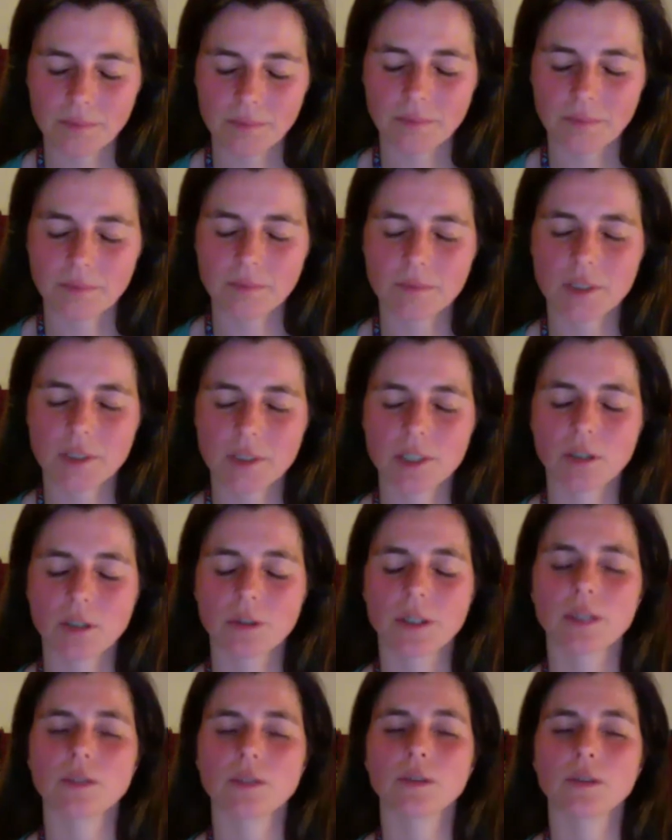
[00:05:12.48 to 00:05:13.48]
so that
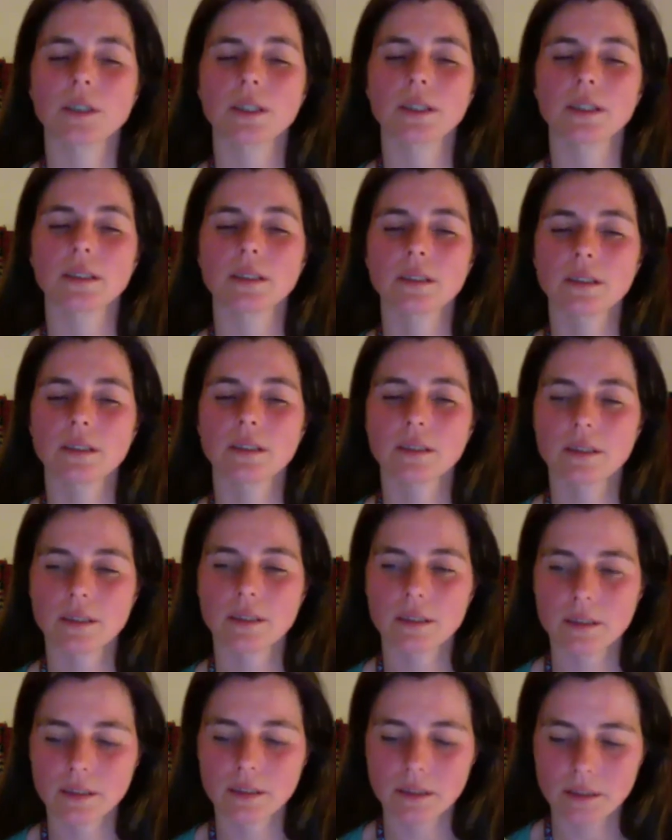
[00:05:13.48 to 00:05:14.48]
you can
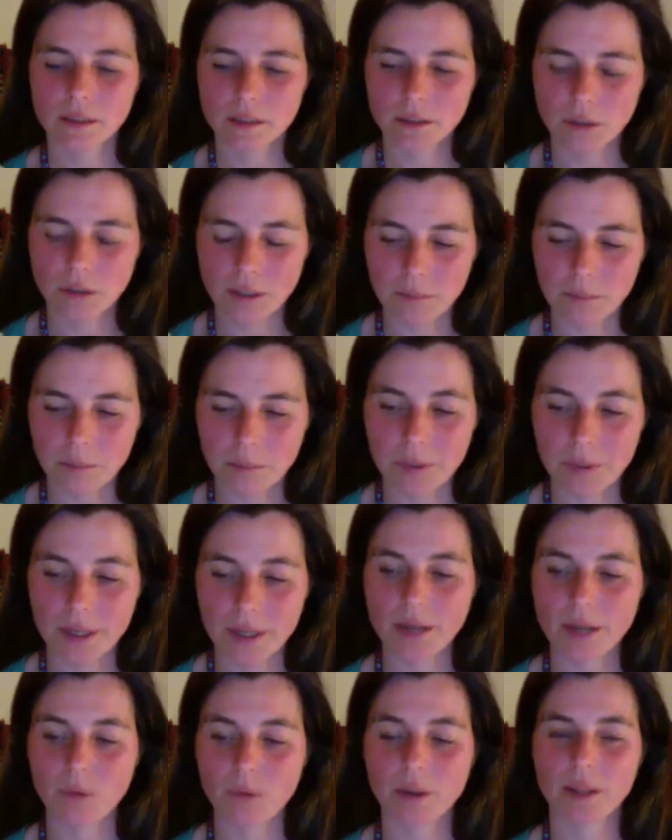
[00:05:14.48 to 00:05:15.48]
be
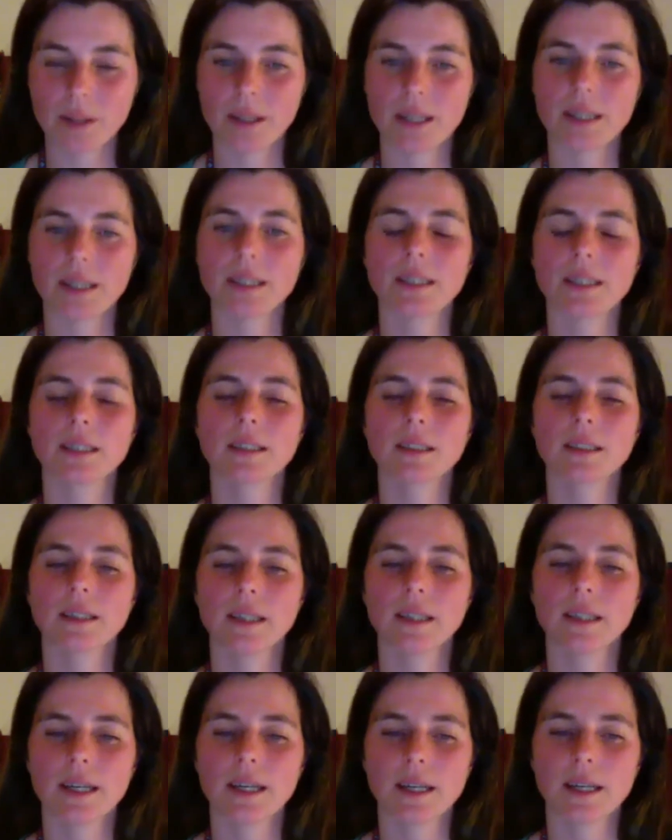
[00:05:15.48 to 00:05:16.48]
with it,
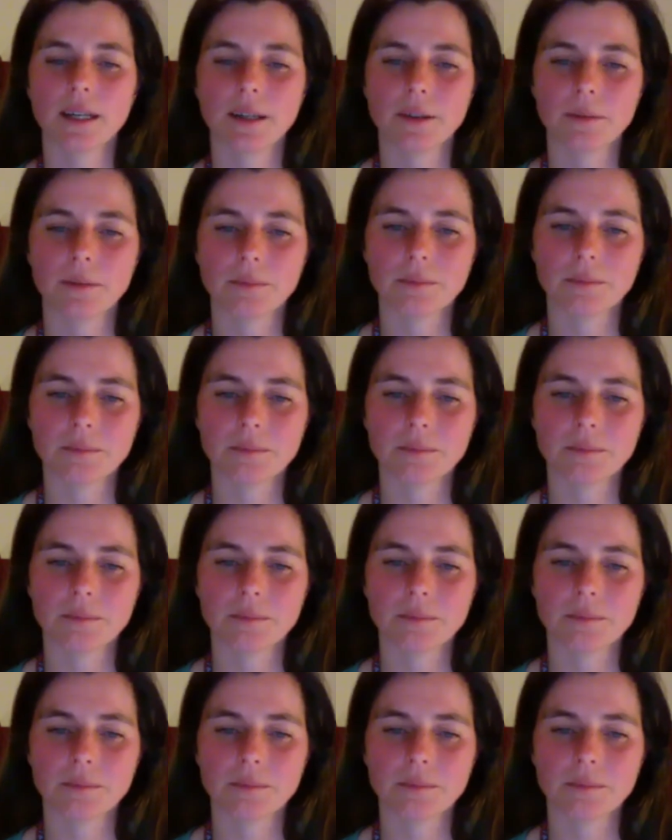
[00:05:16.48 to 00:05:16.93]
that